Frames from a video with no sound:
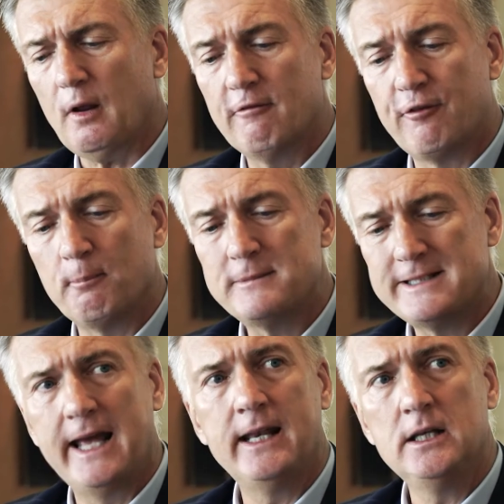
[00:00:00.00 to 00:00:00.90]
from
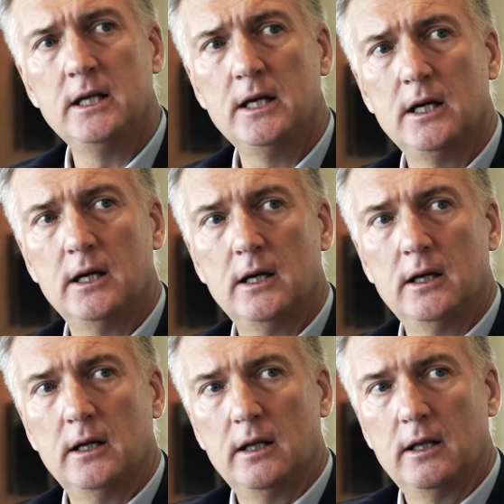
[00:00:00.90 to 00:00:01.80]
10
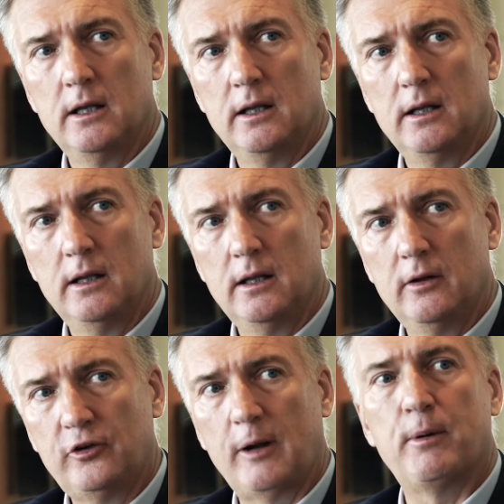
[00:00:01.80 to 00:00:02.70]

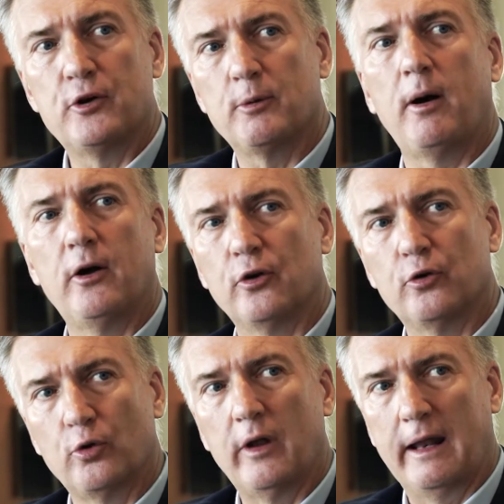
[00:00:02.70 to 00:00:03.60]
separate
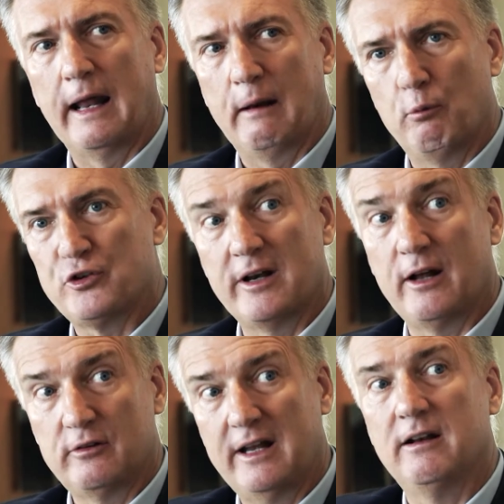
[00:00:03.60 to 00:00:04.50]
deposits, which are
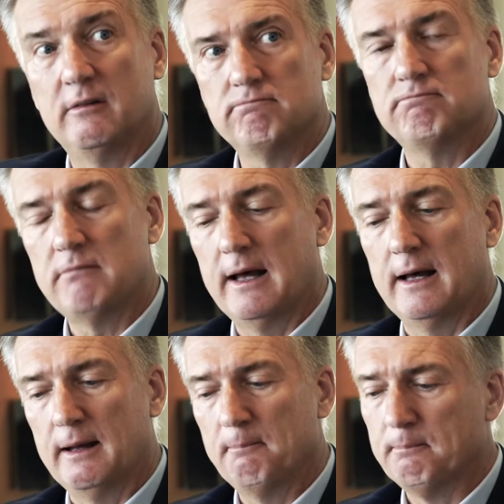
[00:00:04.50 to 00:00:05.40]
now 10
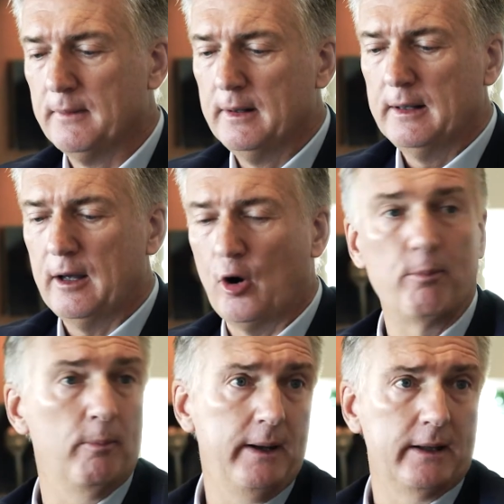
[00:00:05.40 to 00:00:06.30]

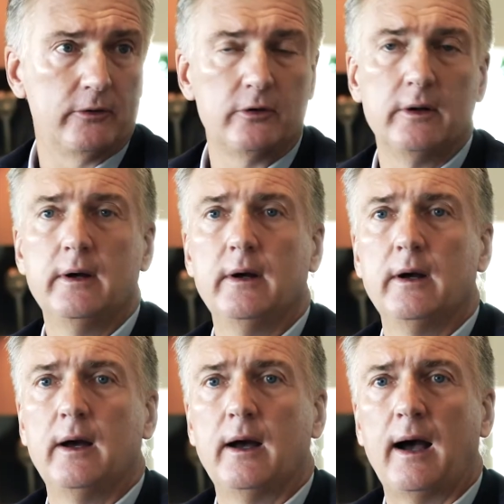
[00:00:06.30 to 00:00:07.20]
open pits.
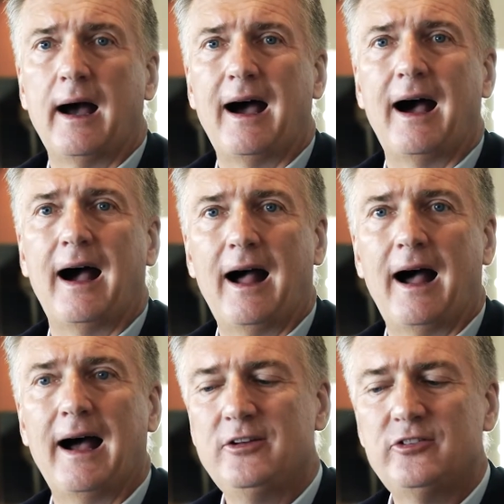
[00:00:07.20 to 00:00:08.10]

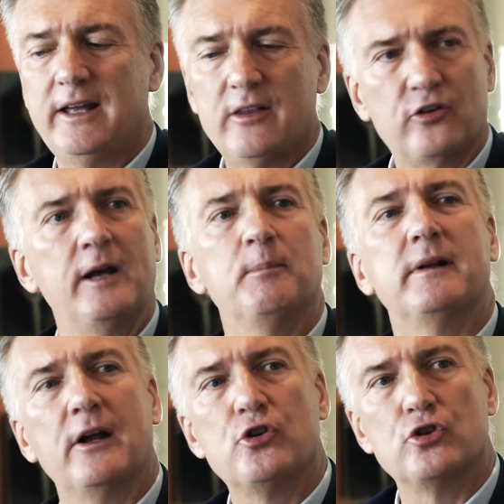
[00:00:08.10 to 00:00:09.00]
I see the same
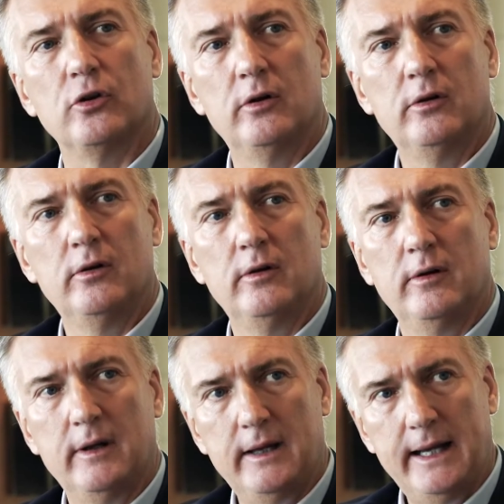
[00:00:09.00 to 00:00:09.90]
potential
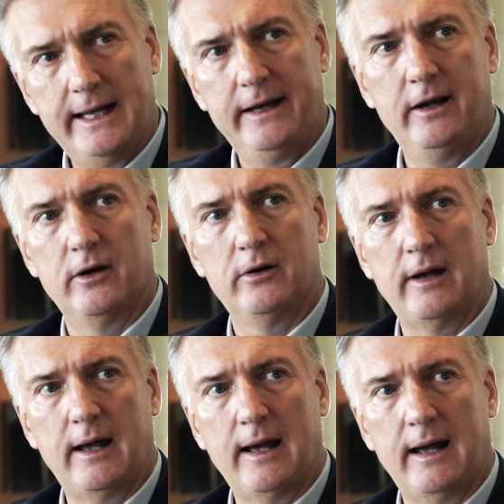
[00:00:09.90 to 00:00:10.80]
here
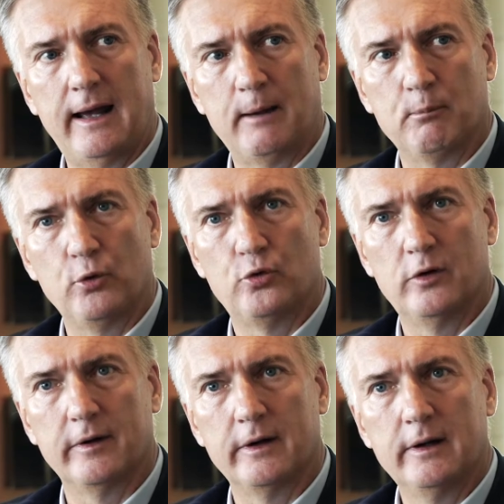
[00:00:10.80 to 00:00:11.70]
at Moose River.